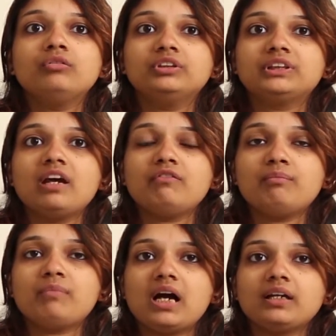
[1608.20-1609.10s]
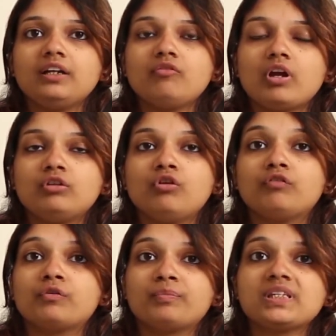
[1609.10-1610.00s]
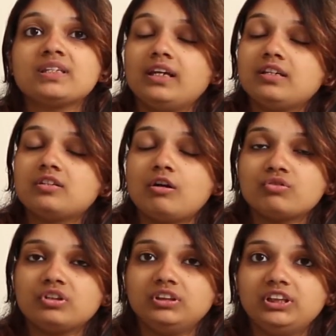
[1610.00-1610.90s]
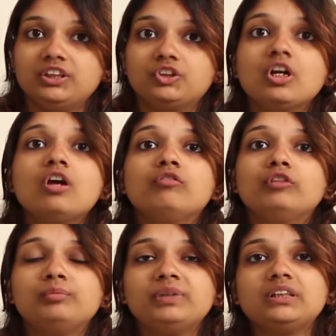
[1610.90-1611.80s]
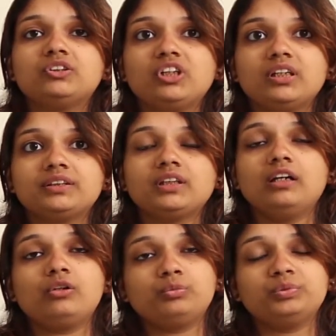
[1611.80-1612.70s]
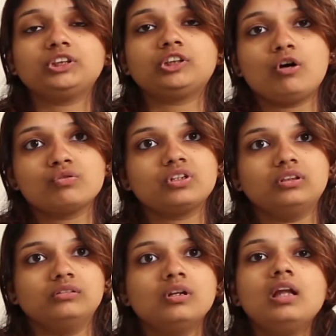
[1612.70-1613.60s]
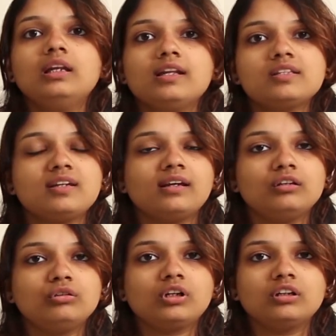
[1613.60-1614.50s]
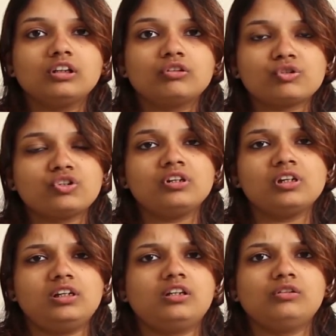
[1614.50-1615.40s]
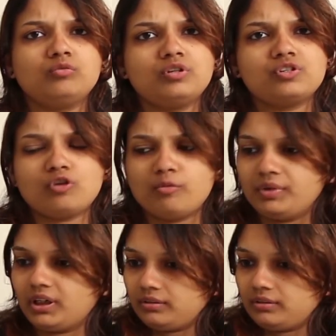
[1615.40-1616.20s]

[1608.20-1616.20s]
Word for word: which have a market value of rupees 8000 each will be just at rupees 1000. Let's take a look at the question related to this topic.